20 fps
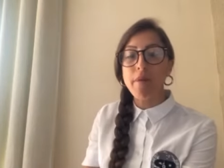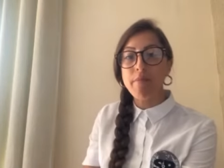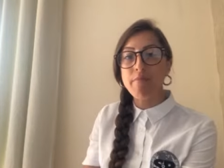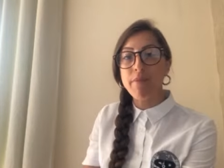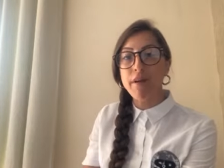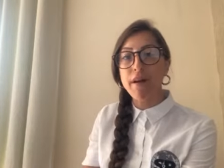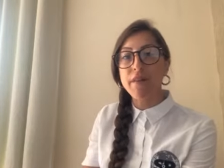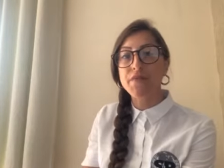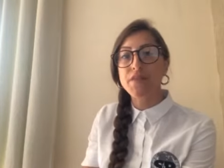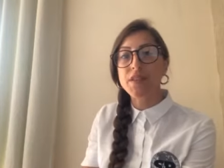
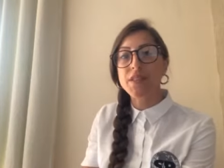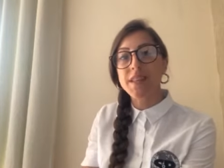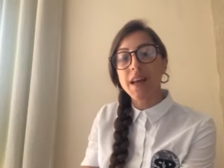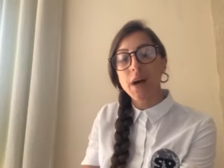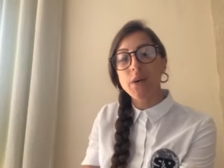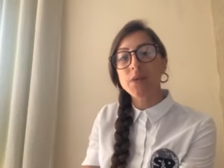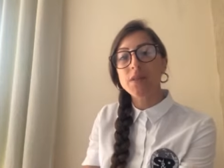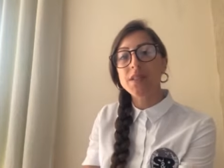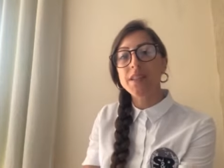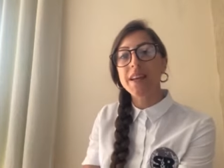member of the
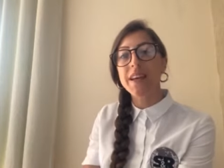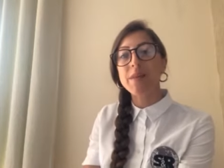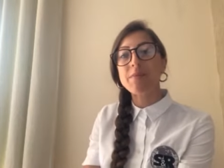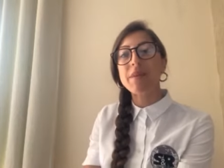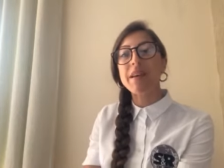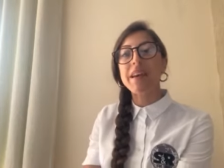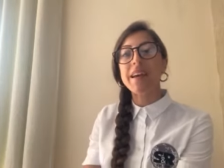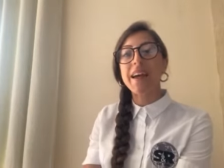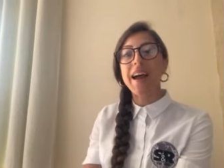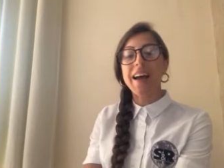sales
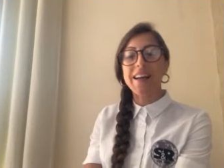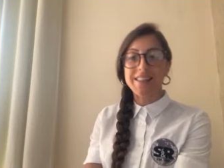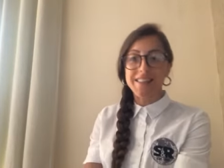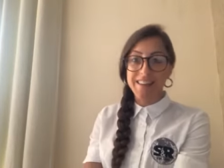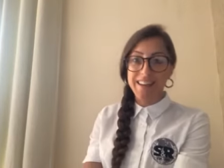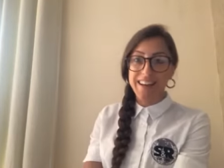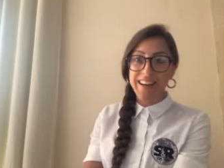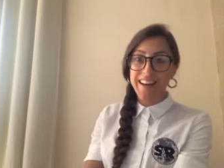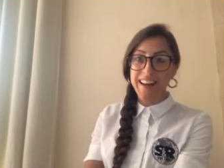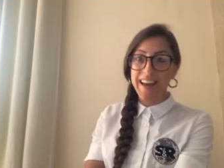team here at
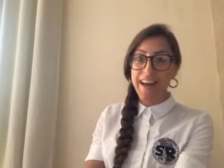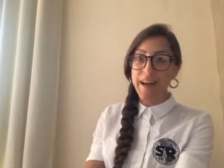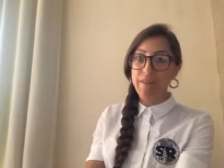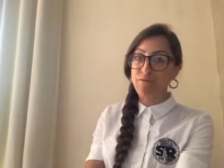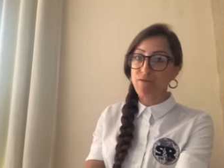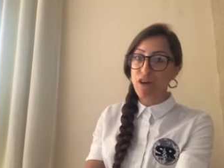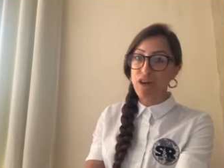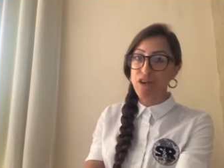Sinclair and